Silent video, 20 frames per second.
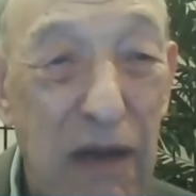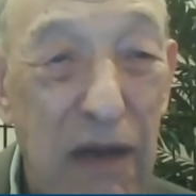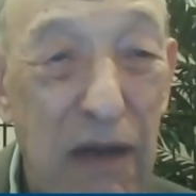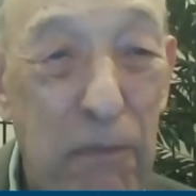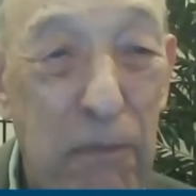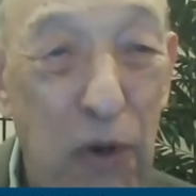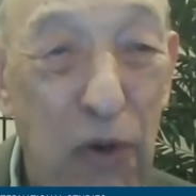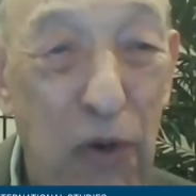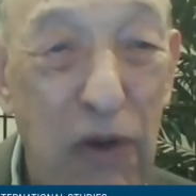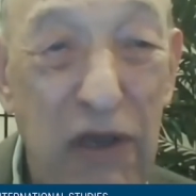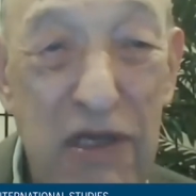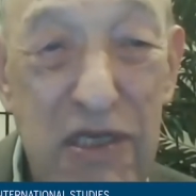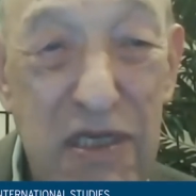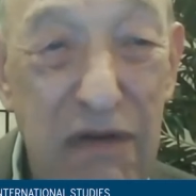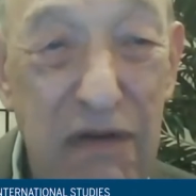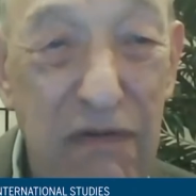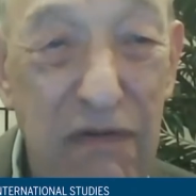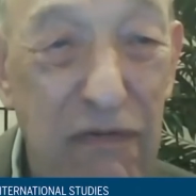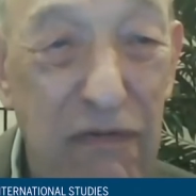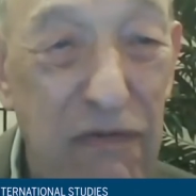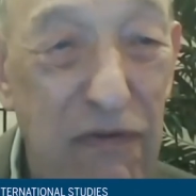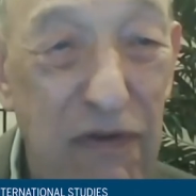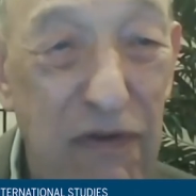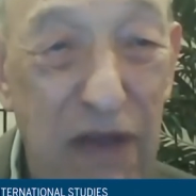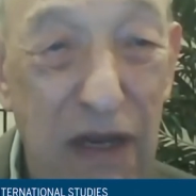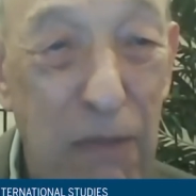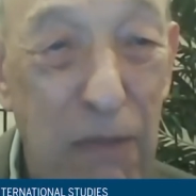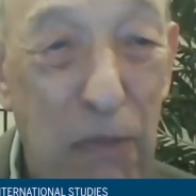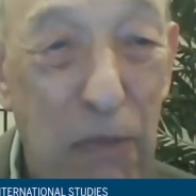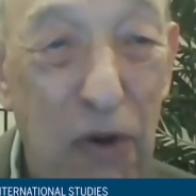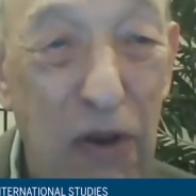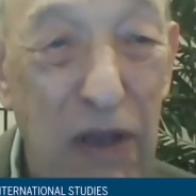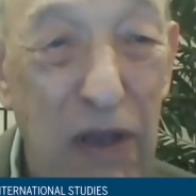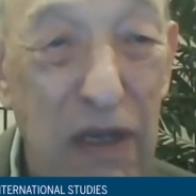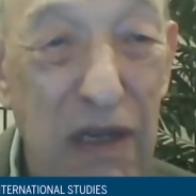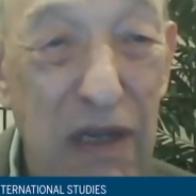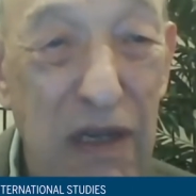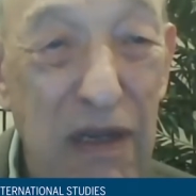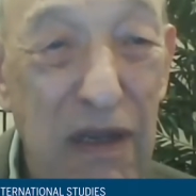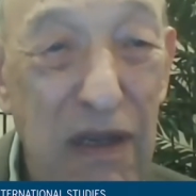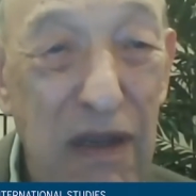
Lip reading: periods of any period